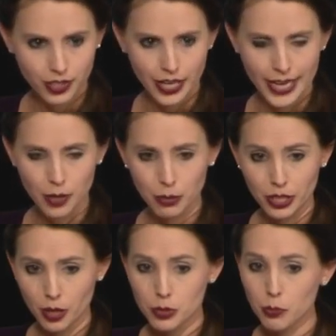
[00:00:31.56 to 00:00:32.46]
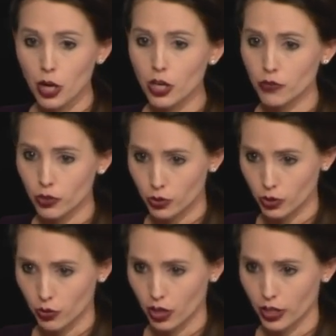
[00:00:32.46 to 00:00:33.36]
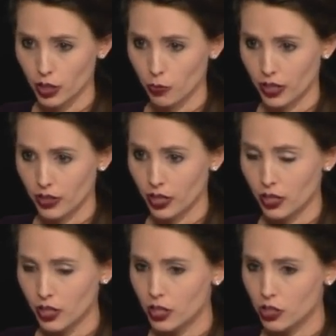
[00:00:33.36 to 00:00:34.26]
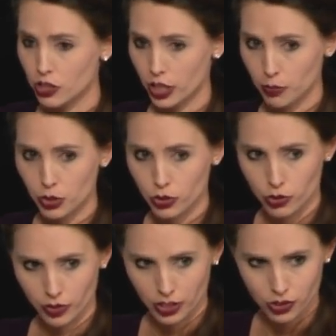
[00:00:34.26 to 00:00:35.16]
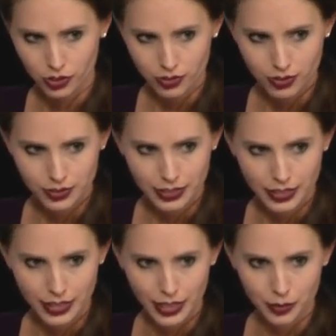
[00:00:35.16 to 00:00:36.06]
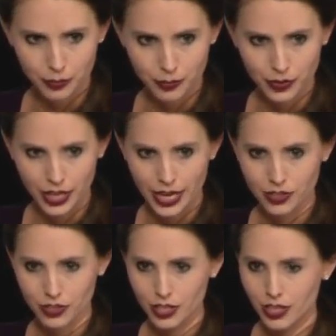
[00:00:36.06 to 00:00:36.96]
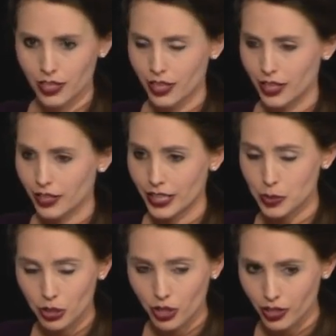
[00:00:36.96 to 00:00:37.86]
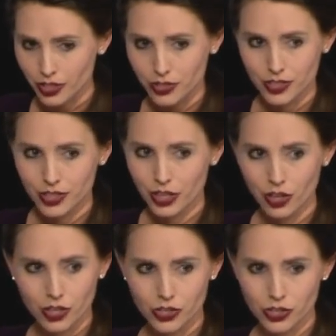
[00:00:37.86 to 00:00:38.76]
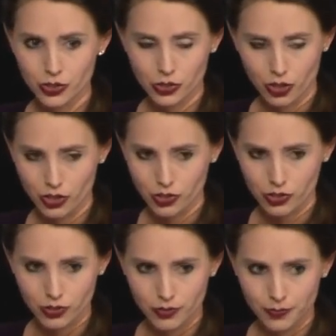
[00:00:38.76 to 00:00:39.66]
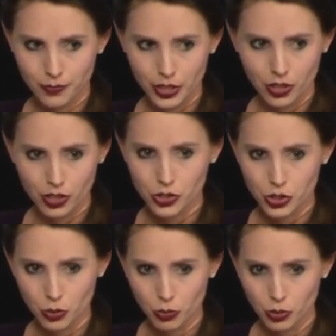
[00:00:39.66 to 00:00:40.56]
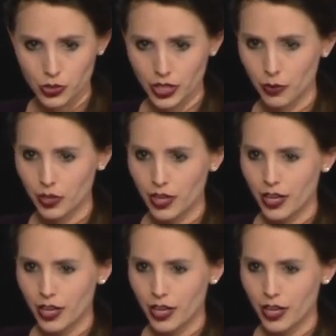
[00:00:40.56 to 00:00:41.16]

And it becomes part of who you are in a way that shapes your direction. Um, and let's be honest, there are still scars. There are still wounds out.